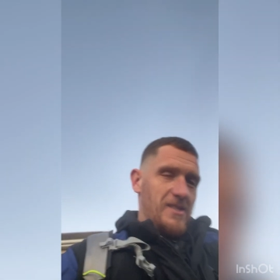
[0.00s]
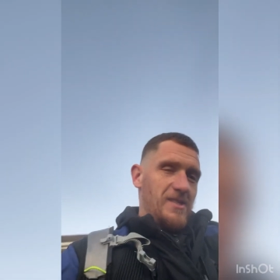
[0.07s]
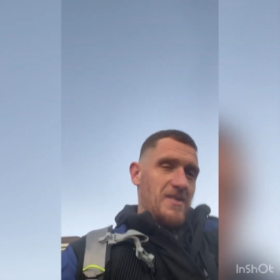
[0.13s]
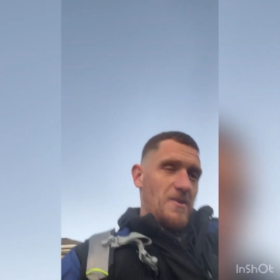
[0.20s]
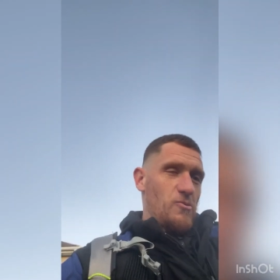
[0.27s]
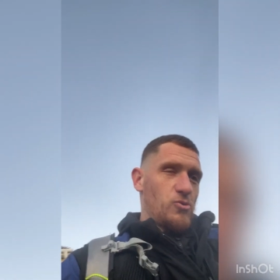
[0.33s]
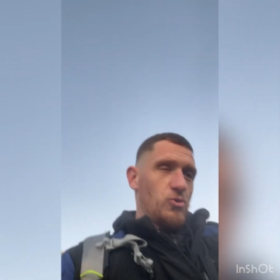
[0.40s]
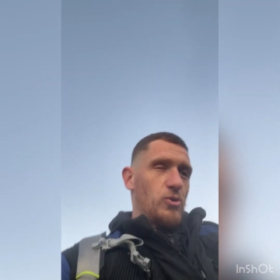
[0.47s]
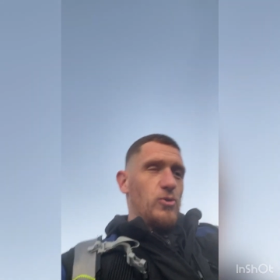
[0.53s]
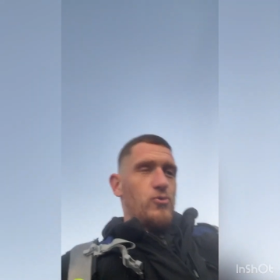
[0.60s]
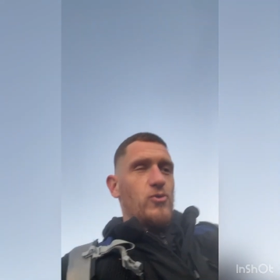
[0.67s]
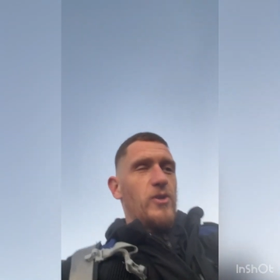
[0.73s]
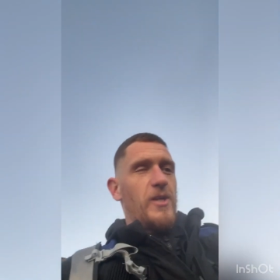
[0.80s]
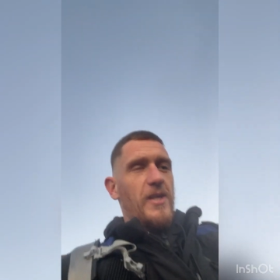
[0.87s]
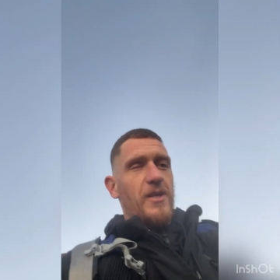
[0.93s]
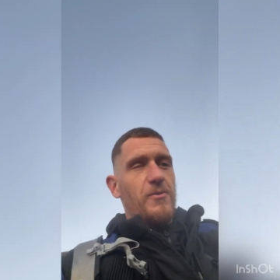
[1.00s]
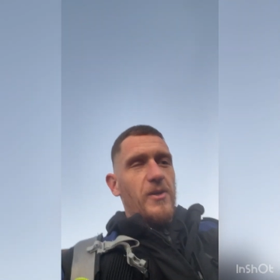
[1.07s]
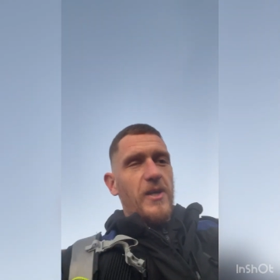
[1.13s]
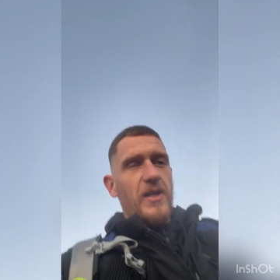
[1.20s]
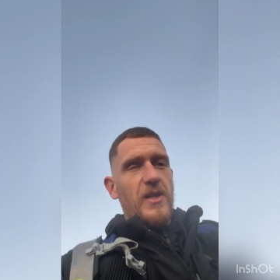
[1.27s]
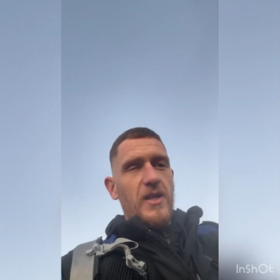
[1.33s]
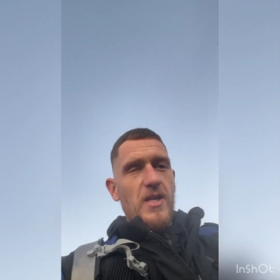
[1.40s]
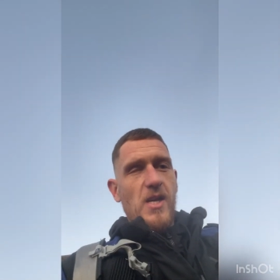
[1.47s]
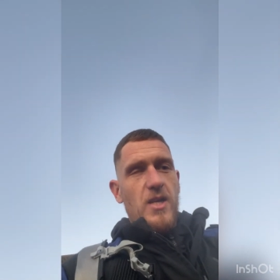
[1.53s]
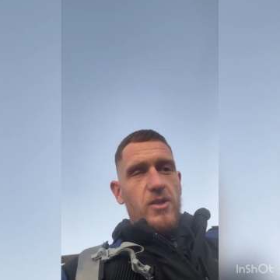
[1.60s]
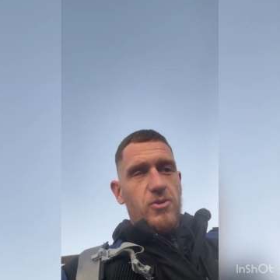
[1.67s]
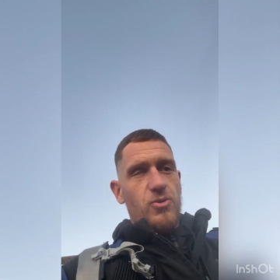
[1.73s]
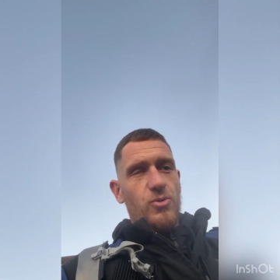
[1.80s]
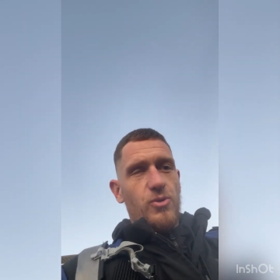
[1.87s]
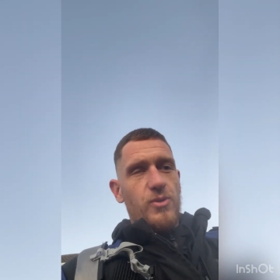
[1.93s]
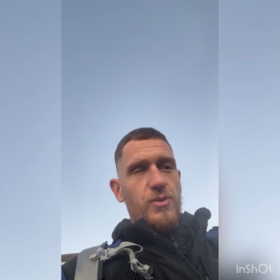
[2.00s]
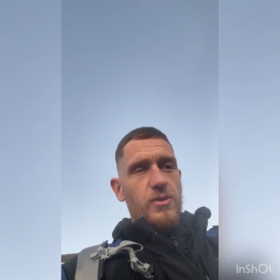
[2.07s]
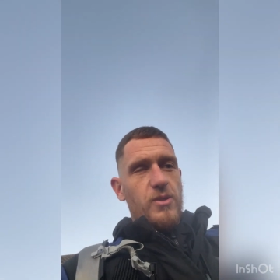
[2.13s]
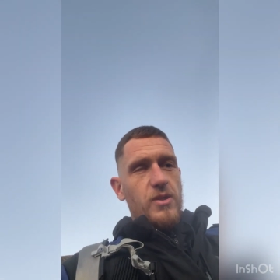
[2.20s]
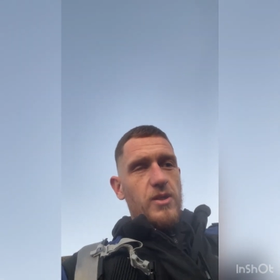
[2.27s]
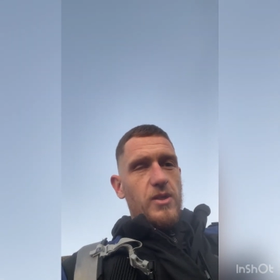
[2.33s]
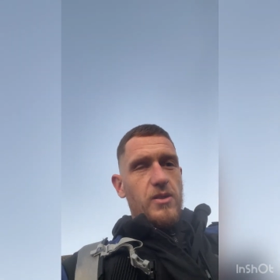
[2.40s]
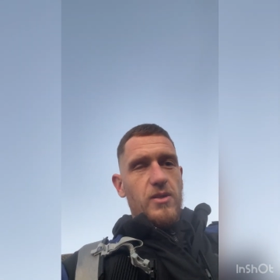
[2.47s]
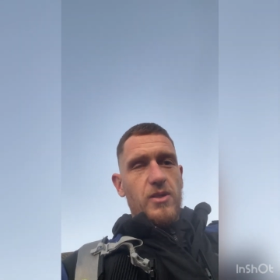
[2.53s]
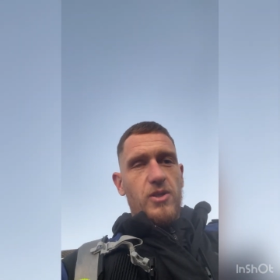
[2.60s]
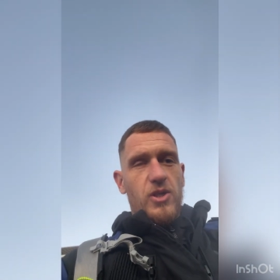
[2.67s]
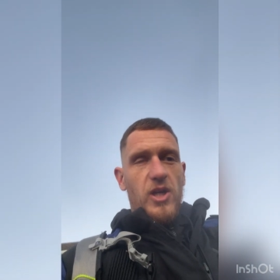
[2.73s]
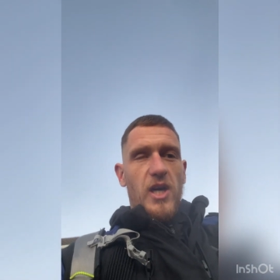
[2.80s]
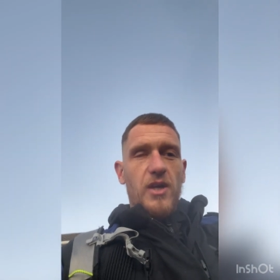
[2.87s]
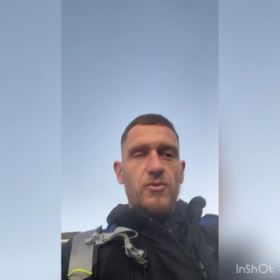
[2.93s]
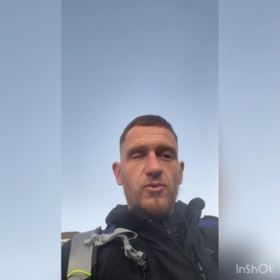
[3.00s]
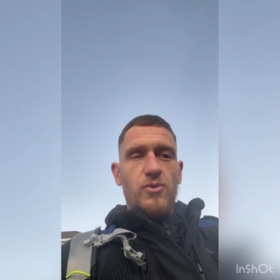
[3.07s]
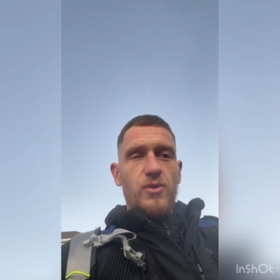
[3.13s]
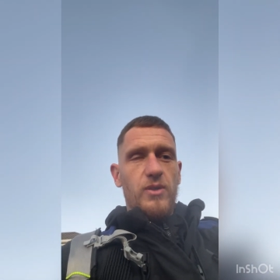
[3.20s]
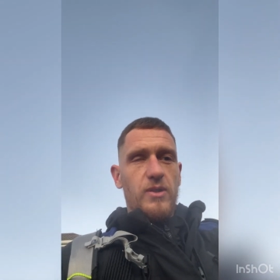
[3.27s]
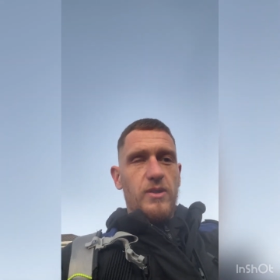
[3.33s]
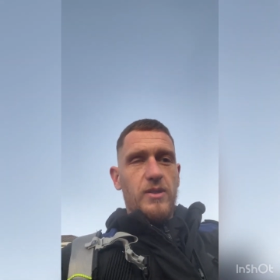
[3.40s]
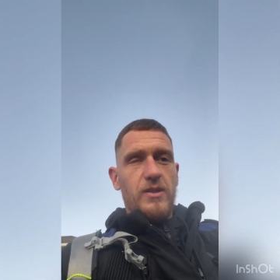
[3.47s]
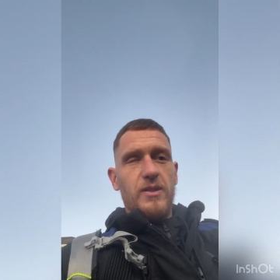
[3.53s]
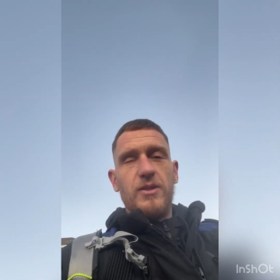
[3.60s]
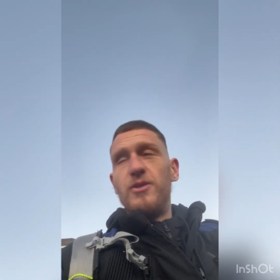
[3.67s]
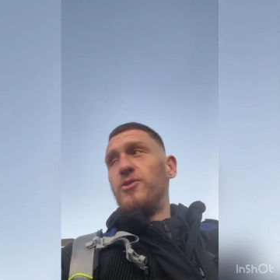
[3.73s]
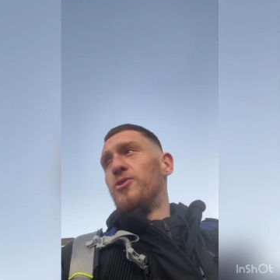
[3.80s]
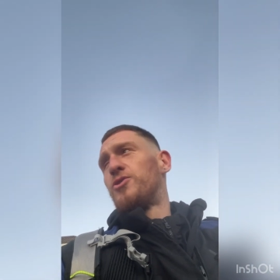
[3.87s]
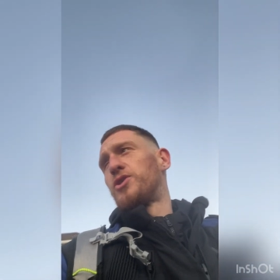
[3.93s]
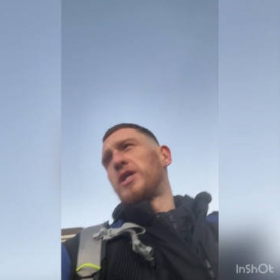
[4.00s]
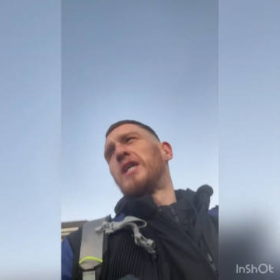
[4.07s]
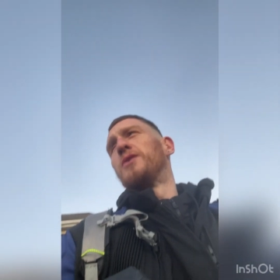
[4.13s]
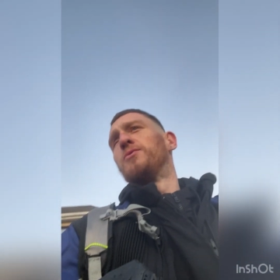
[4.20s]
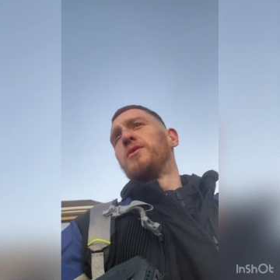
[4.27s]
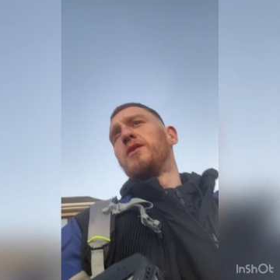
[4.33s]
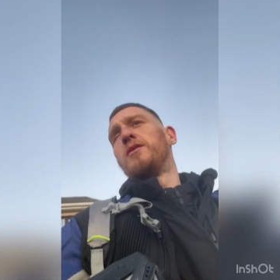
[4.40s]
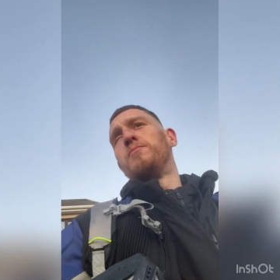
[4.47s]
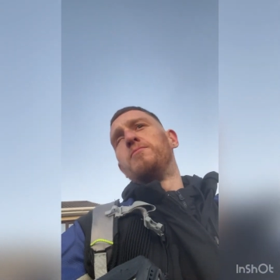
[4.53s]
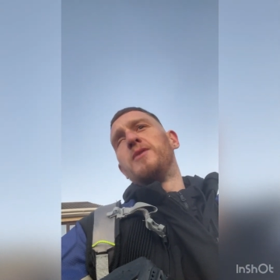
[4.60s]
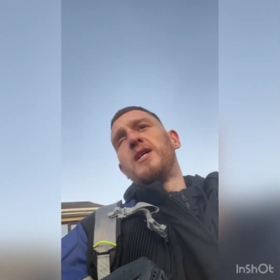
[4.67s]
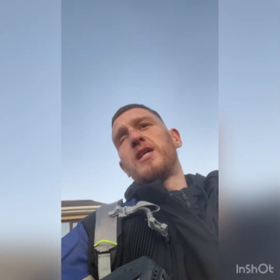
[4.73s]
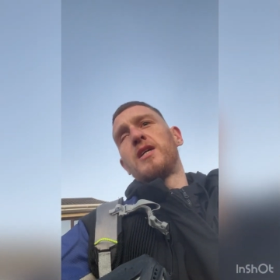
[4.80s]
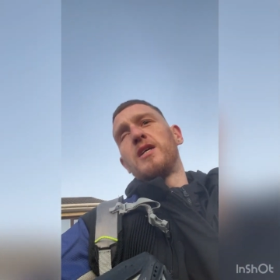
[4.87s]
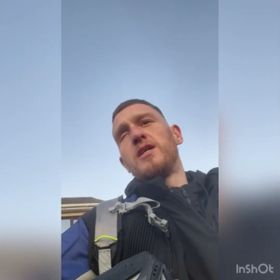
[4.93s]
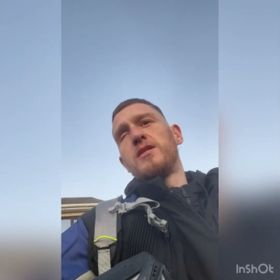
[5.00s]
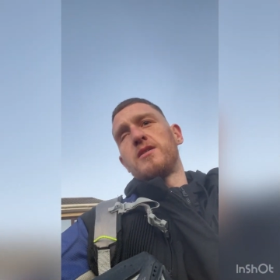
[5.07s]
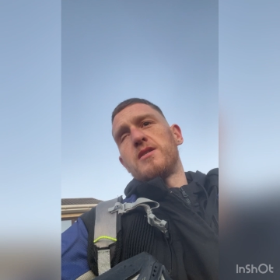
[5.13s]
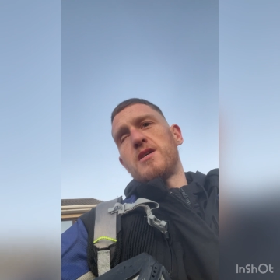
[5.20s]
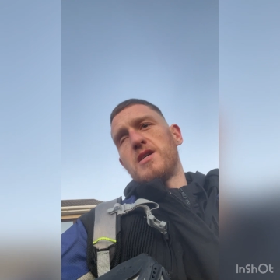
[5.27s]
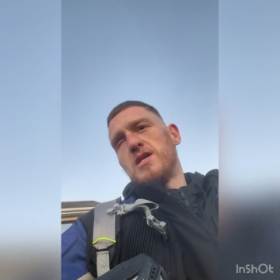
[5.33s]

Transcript: I'll show you on it anyway. So the new channel that I'm making is